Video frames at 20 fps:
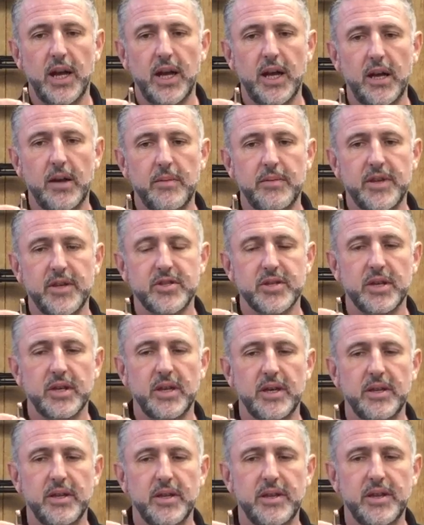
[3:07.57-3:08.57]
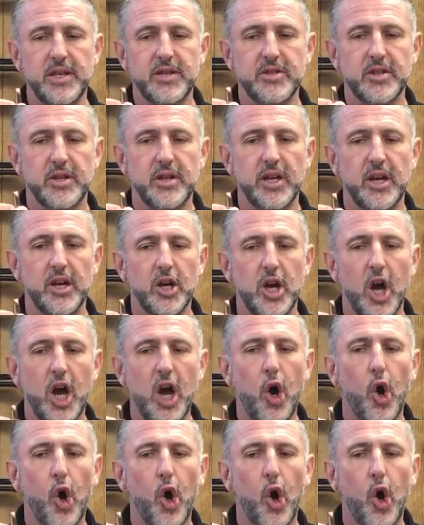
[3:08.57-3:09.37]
Uh, there's a, a there's a, a,